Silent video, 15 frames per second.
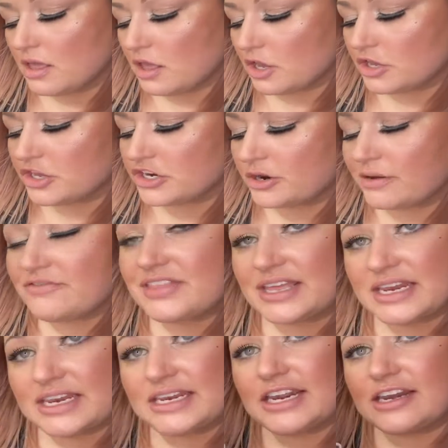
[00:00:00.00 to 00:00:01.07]
you know, if they
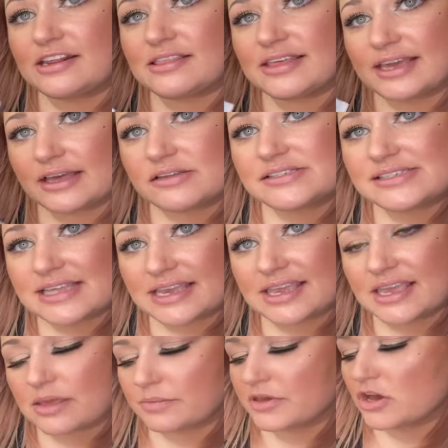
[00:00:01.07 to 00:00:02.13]
need anything else, they
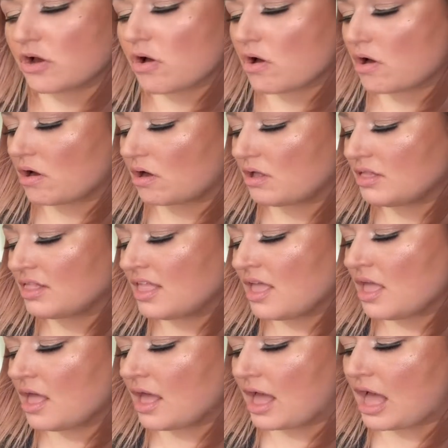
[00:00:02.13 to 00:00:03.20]
can give me a call.
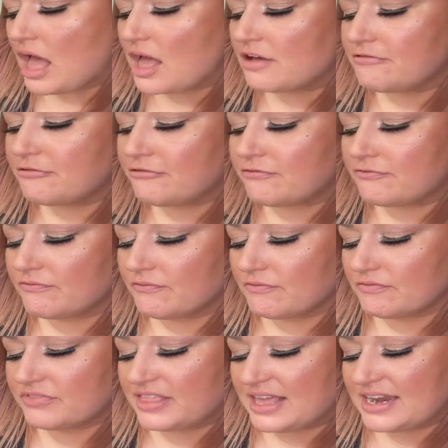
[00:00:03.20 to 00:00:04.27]

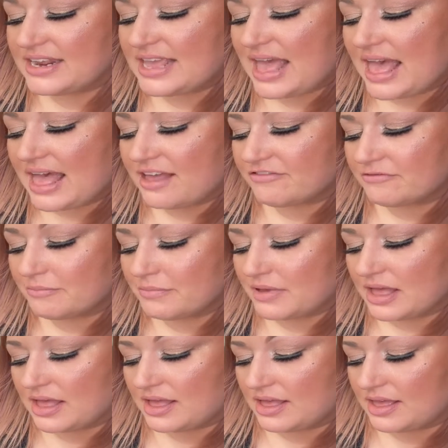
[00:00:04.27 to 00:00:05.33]
They have
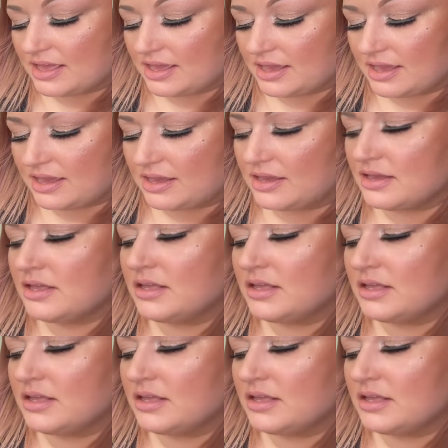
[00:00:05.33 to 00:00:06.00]
my